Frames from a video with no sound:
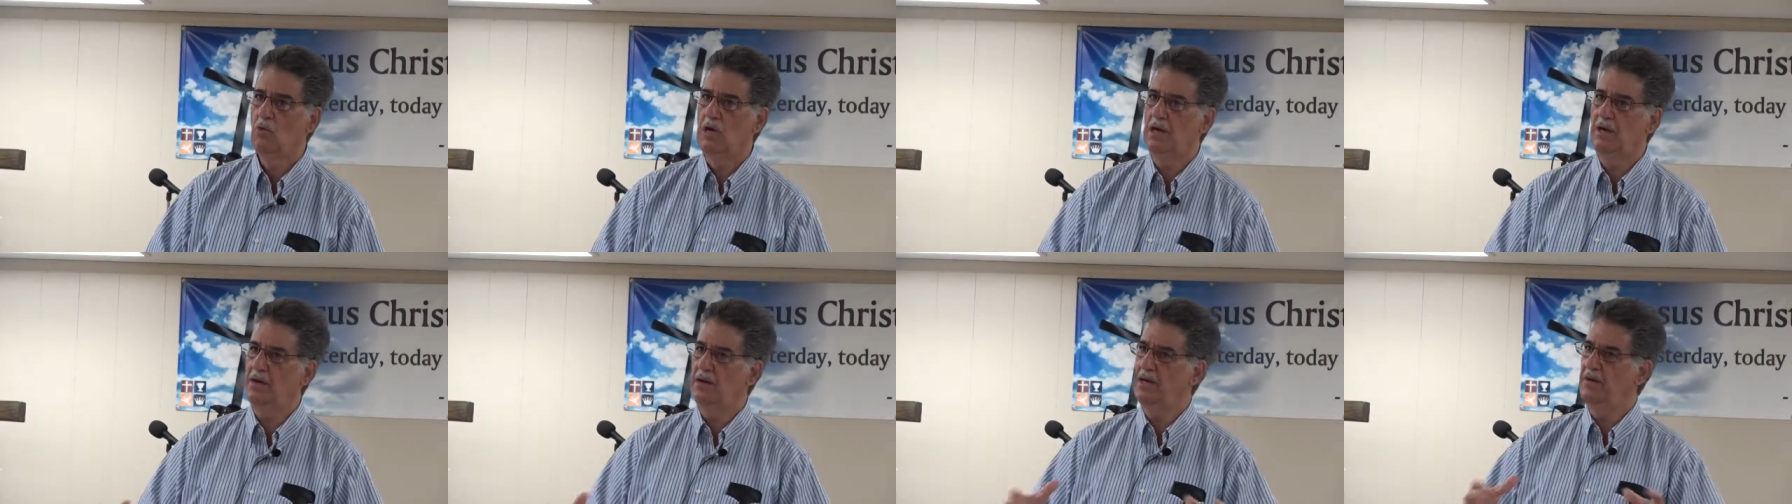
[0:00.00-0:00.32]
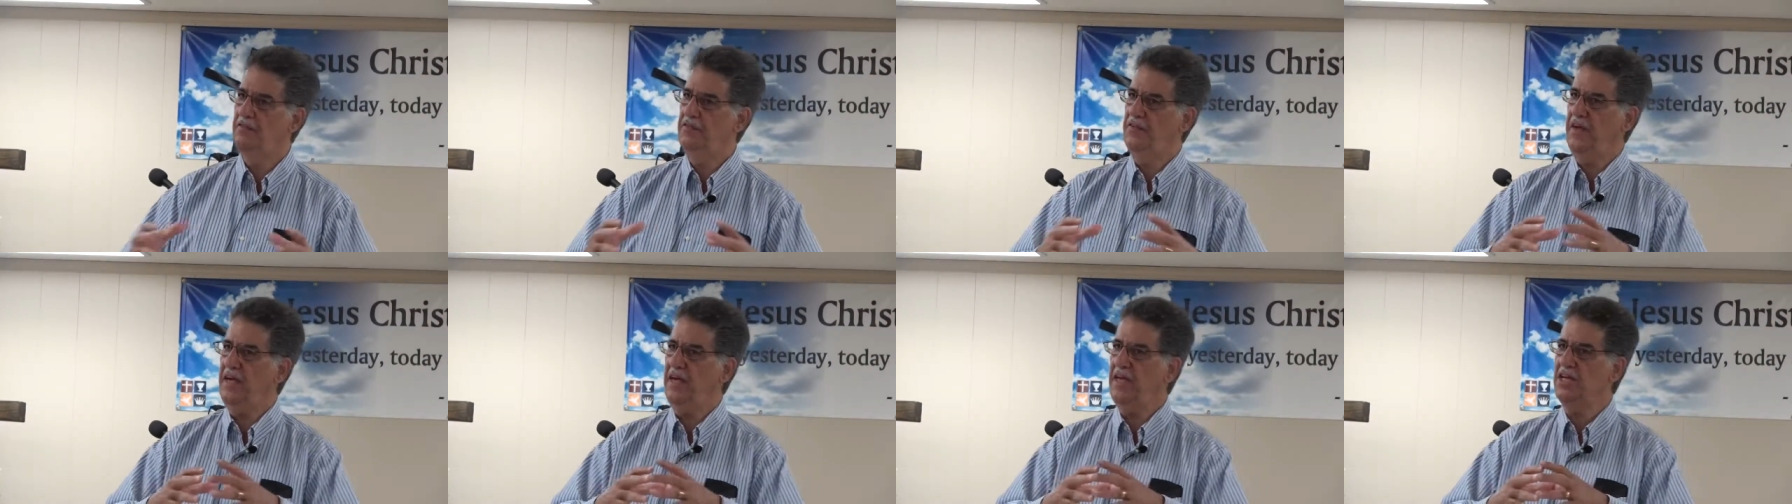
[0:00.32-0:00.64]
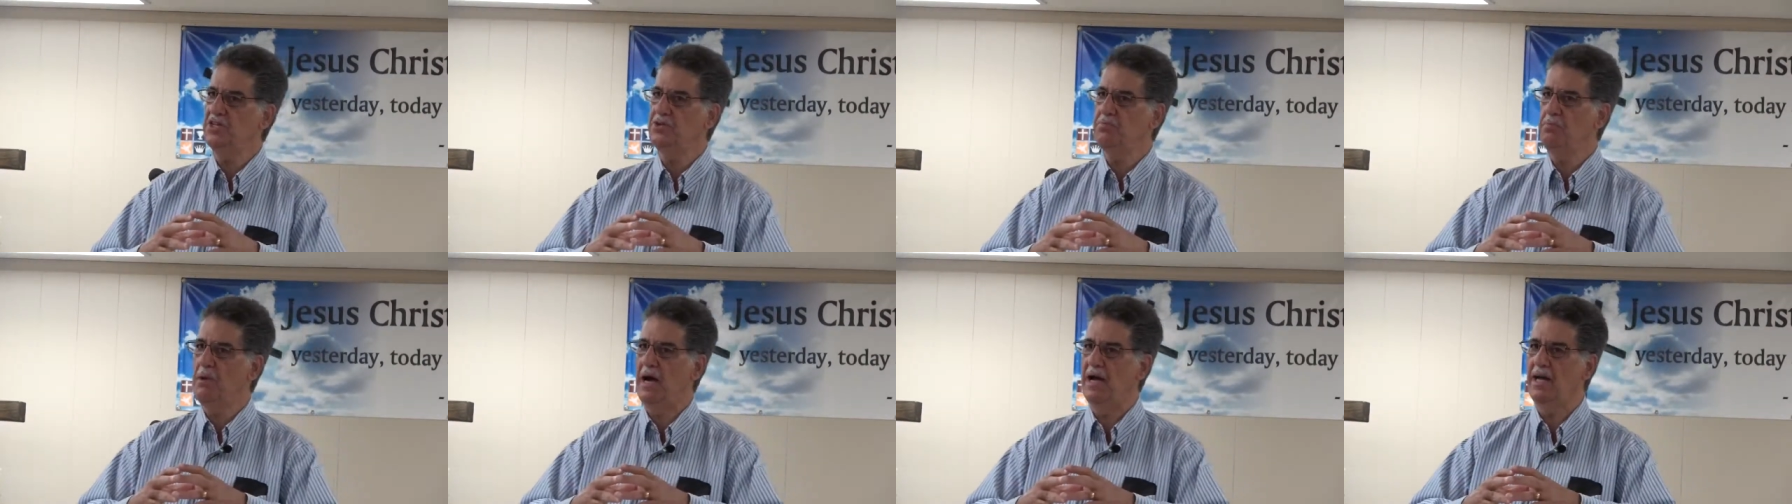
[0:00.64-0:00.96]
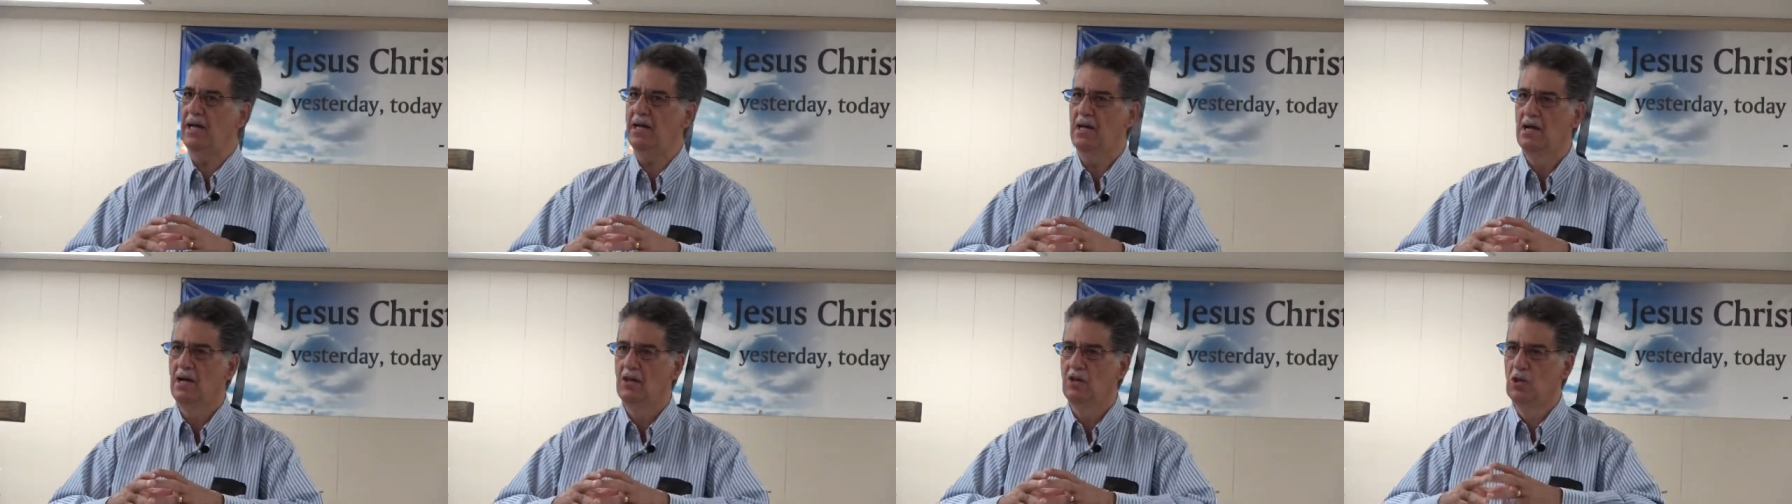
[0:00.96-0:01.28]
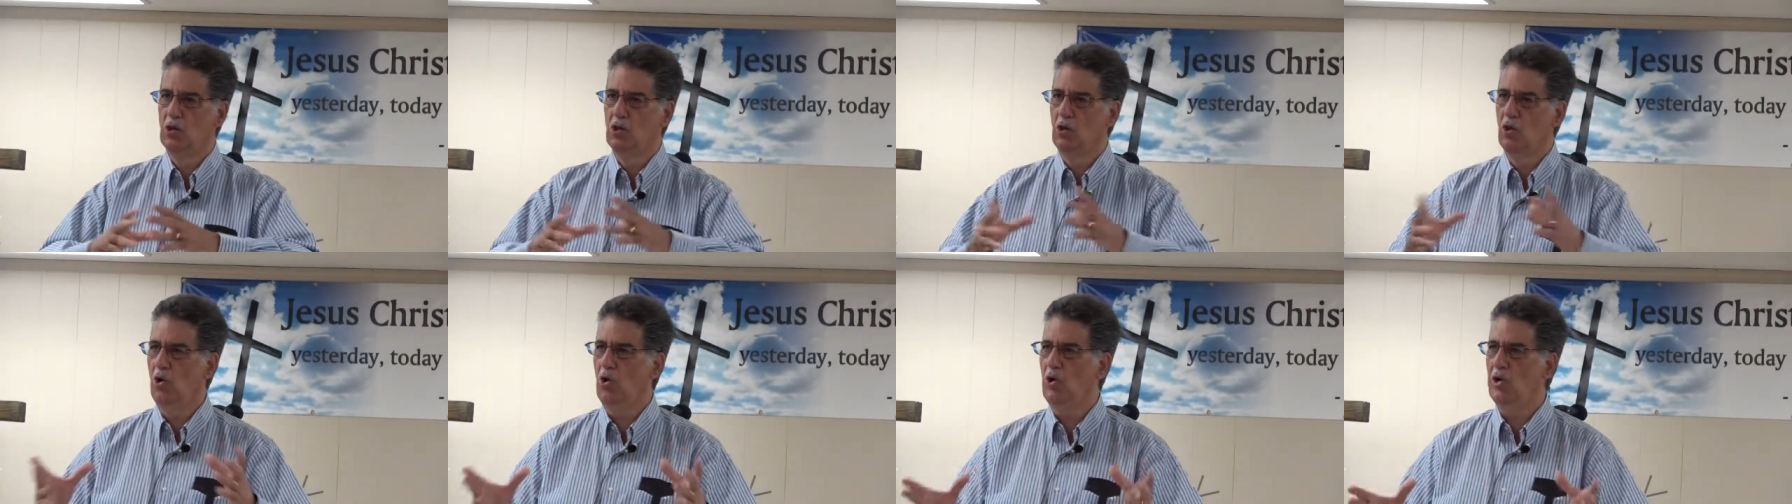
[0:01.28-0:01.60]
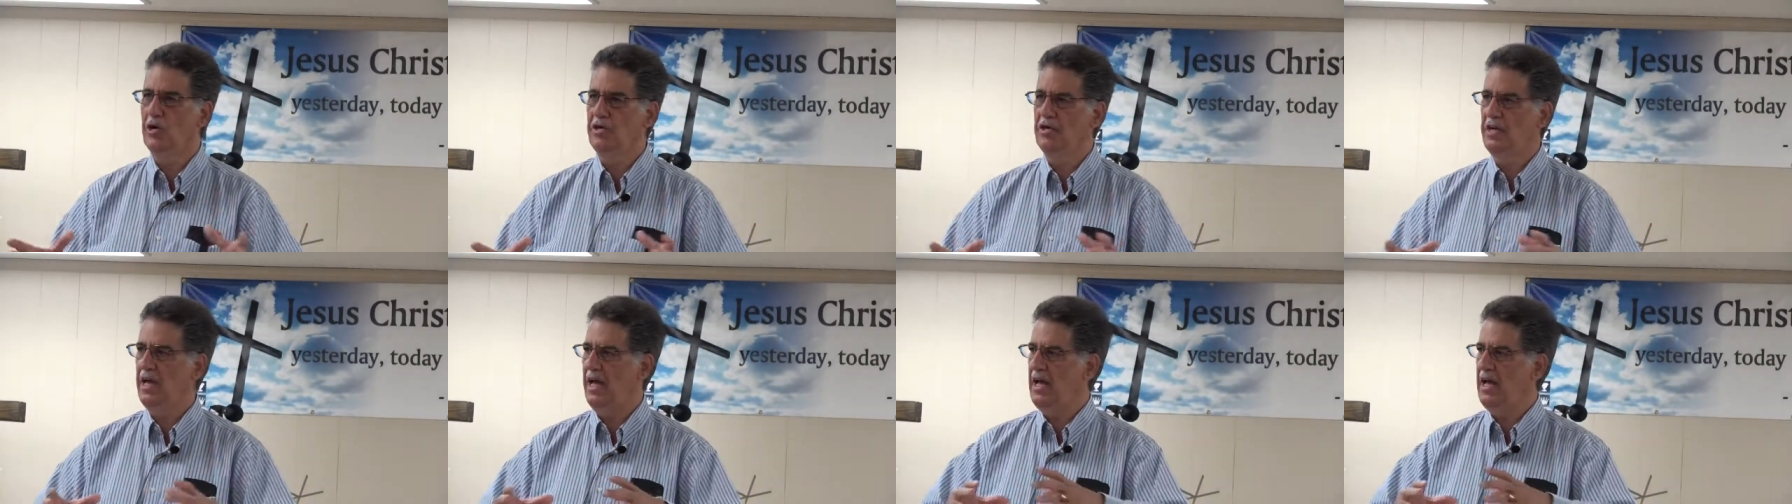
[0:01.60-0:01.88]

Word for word: If he is my Lord